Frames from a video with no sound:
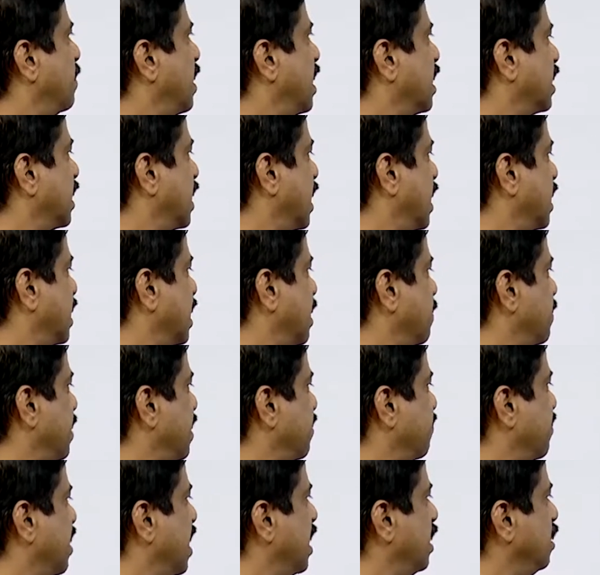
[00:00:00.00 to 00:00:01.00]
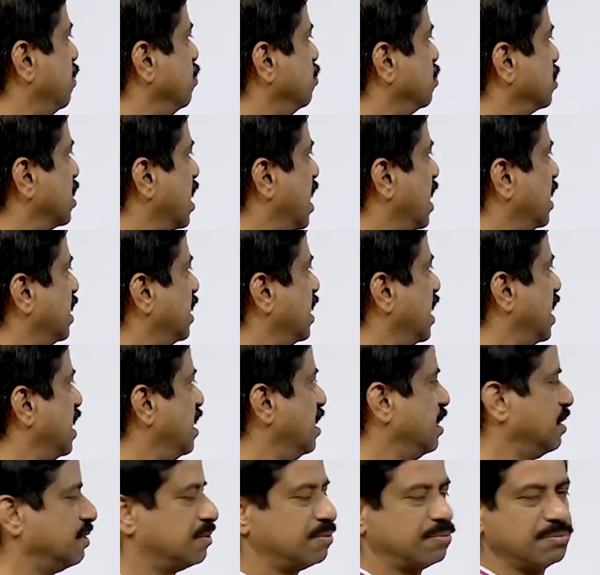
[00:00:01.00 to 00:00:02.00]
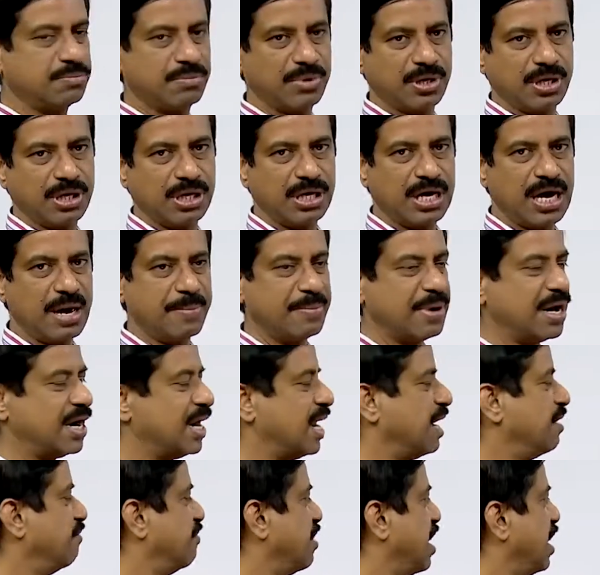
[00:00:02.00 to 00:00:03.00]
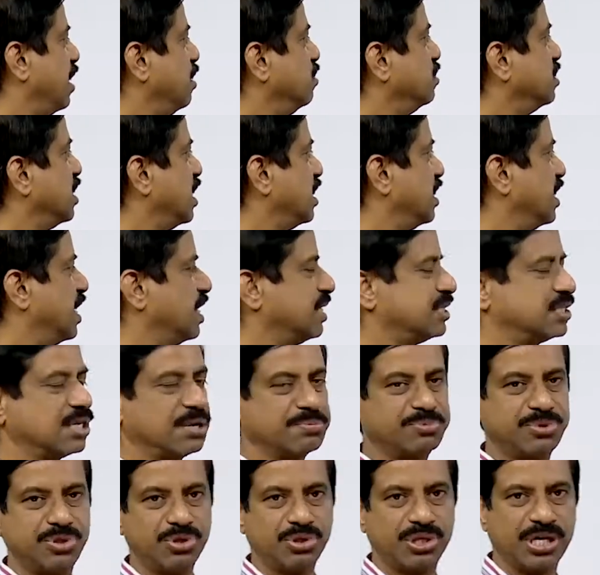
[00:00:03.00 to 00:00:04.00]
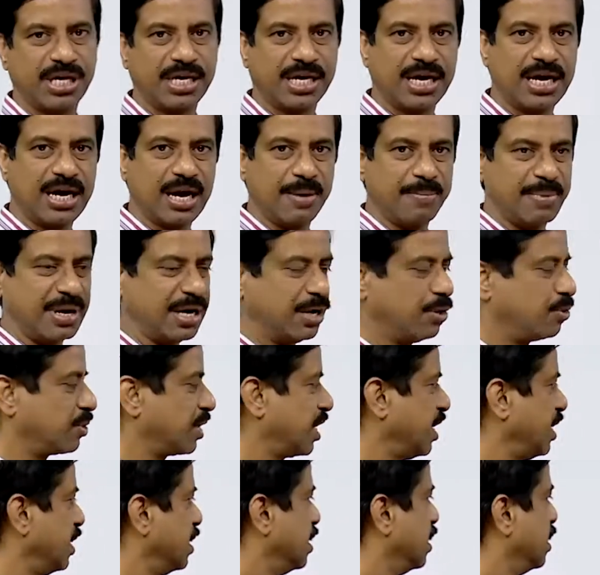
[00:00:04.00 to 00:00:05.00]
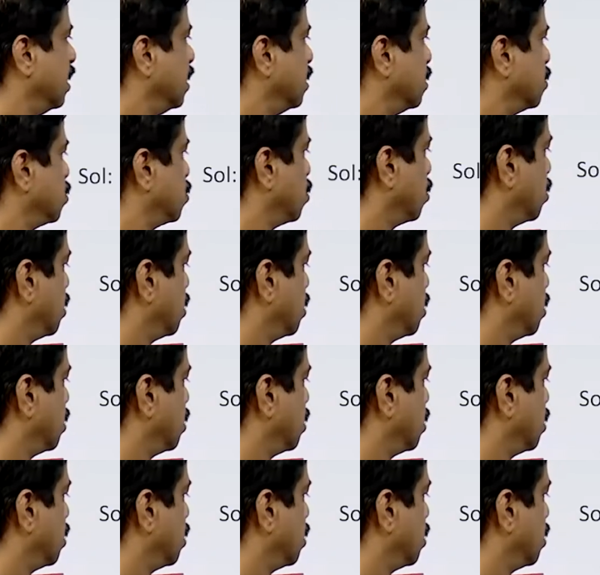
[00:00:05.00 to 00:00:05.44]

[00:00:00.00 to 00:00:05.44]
and get mn values, and then m and n values, and then substitute and get mn. Okay. So